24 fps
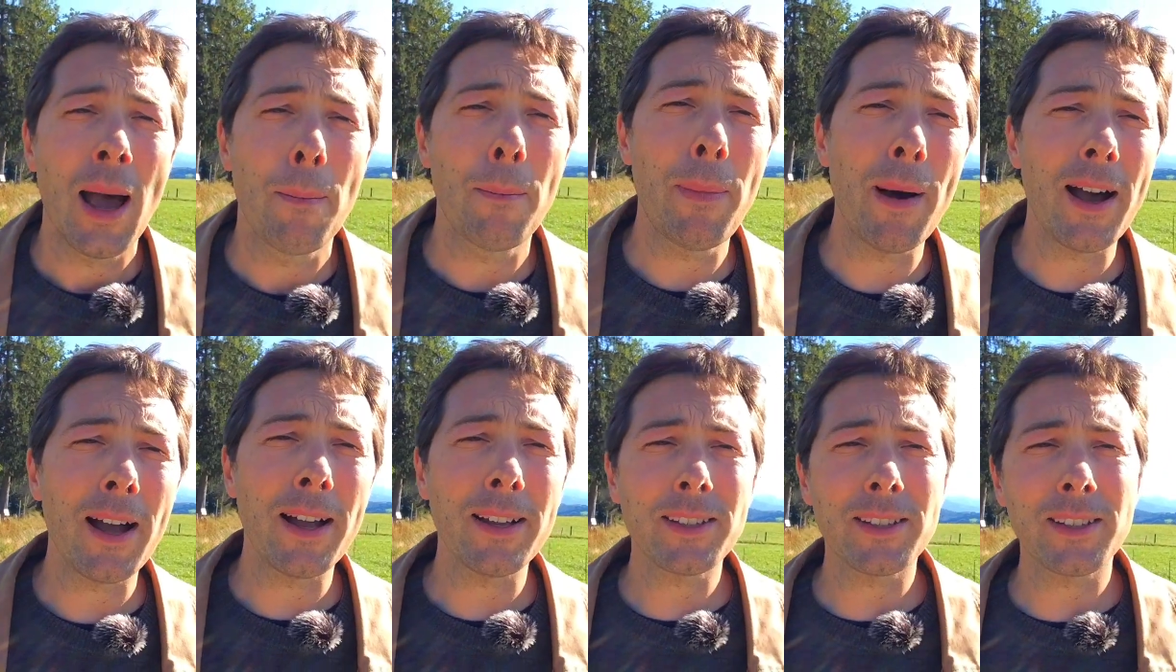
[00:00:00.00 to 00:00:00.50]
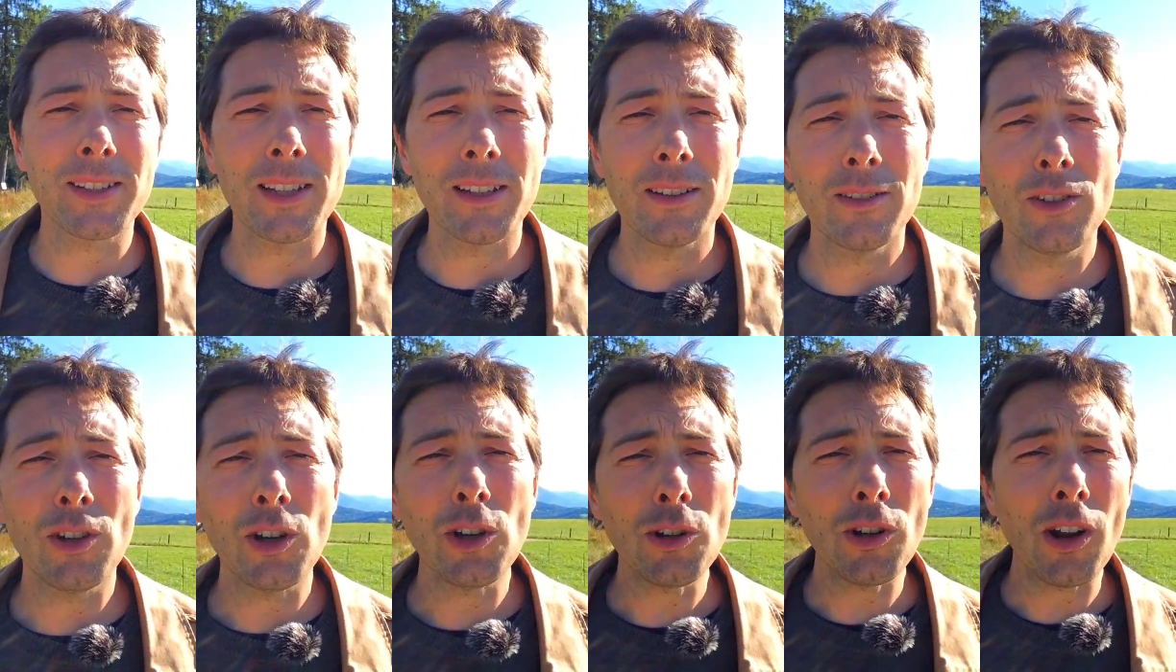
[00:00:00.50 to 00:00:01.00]
but
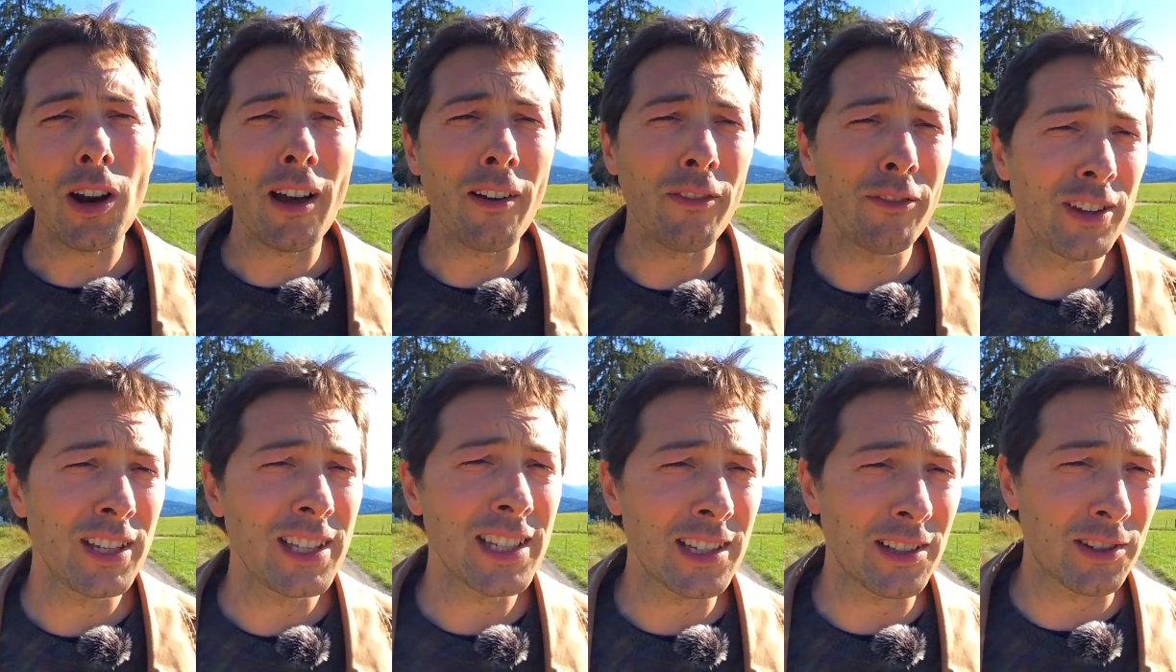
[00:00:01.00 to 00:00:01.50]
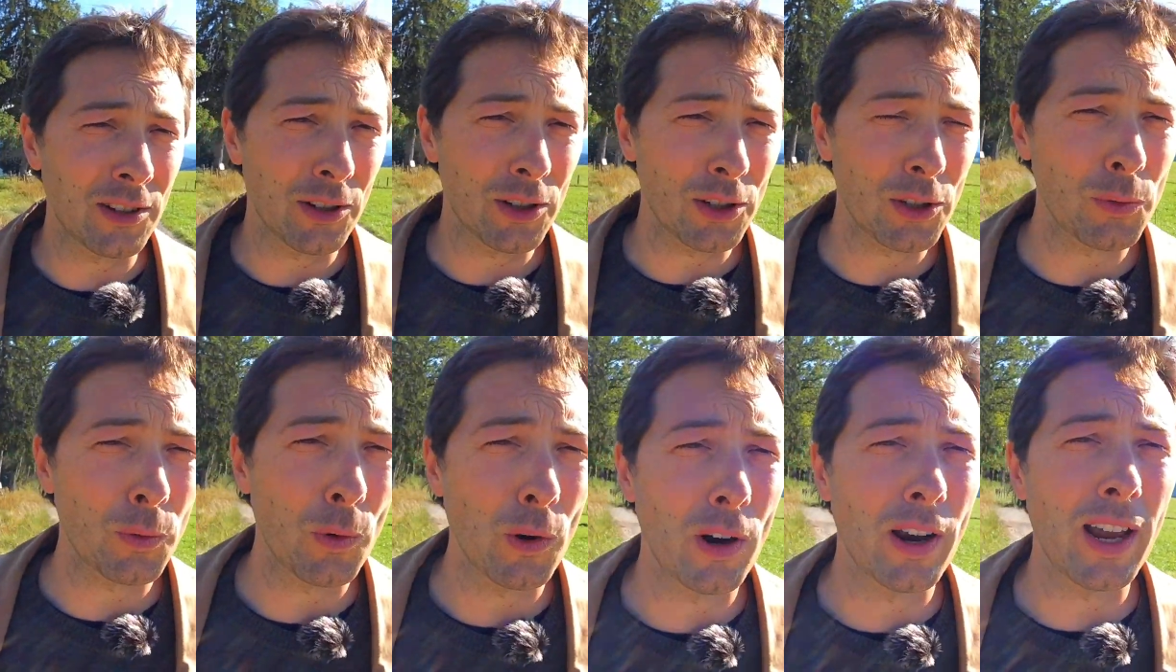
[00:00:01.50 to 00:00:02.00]
not all our
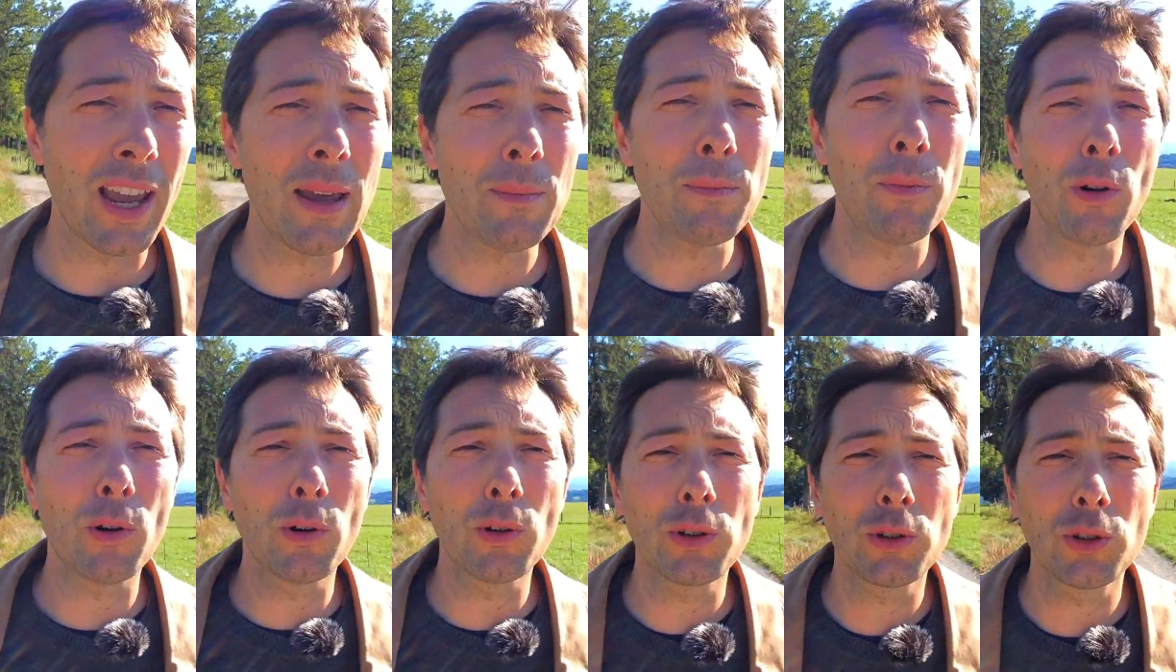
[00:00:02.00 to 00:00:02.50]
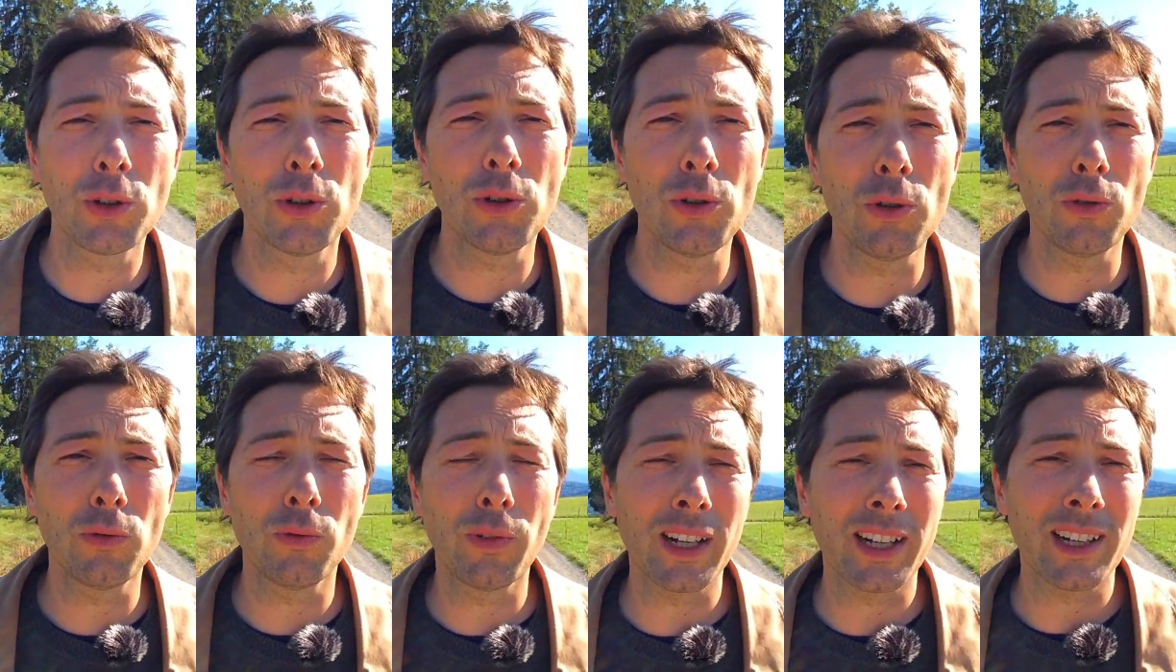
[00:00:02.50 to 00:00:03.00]
visitors were able
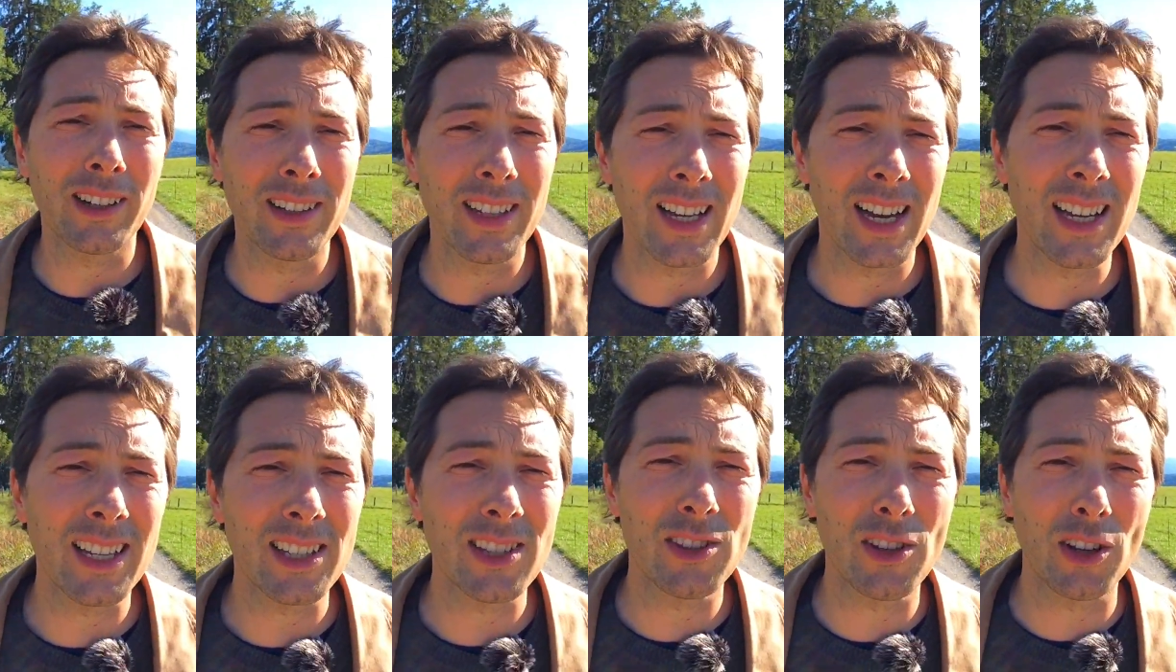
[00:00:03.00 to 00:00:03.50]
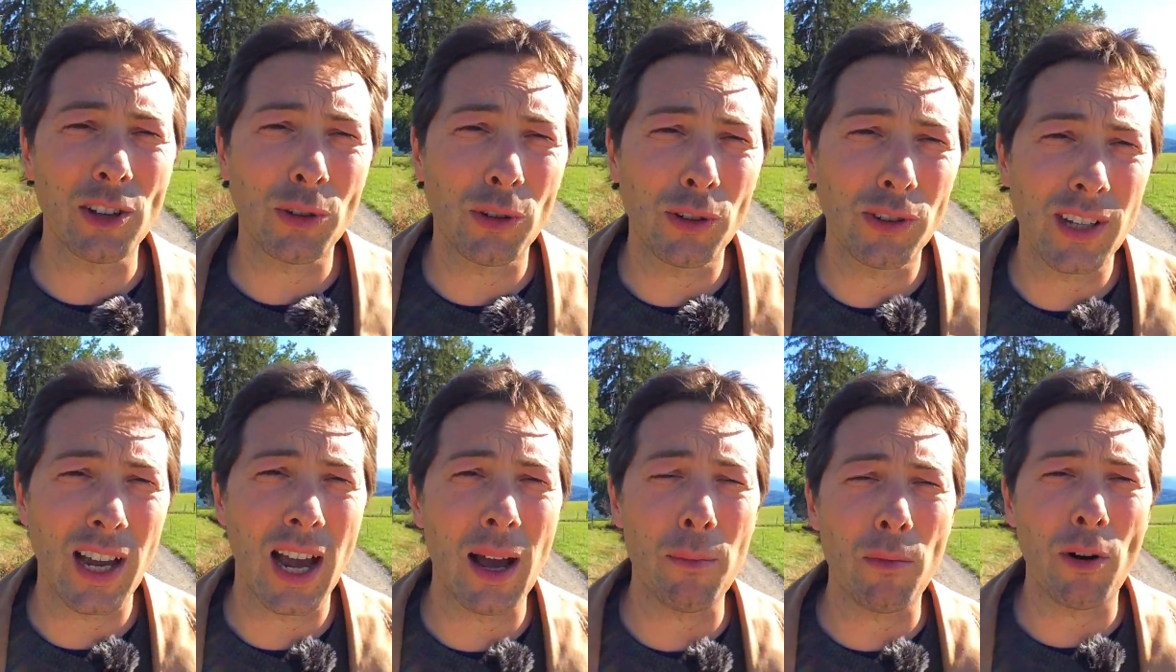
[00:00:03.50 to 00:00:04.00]
to recognize
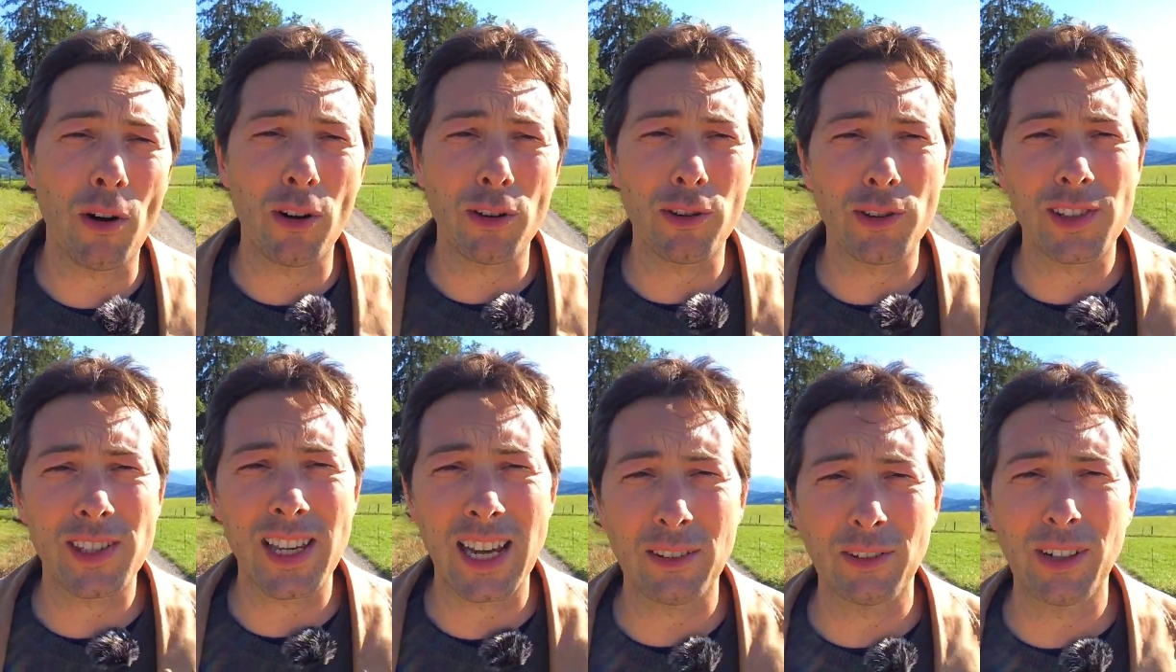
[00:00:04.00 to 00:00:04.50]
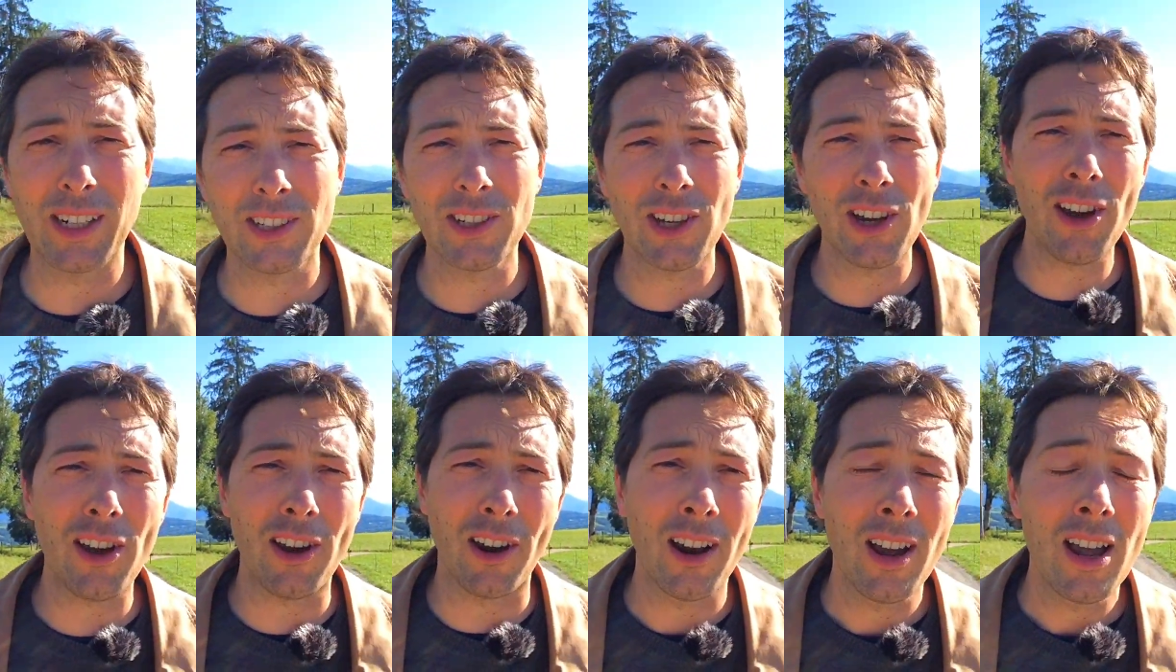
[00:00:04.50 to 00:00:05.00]
Notre-Dame or the
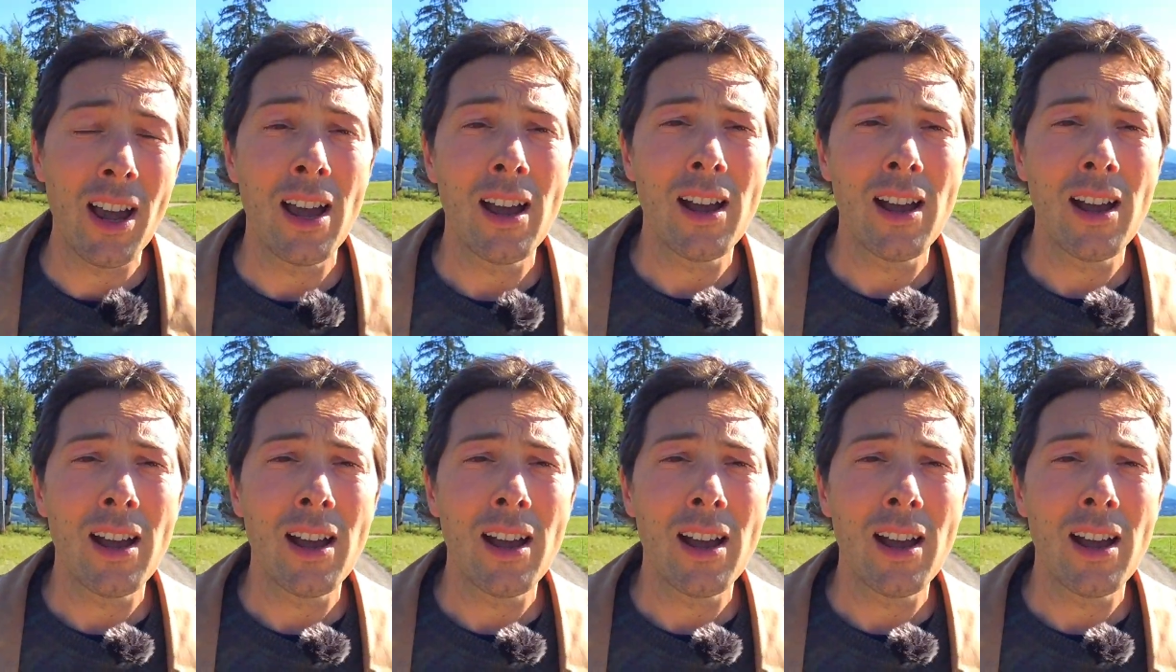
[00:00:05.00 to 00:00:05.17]
Sacré-Cœur.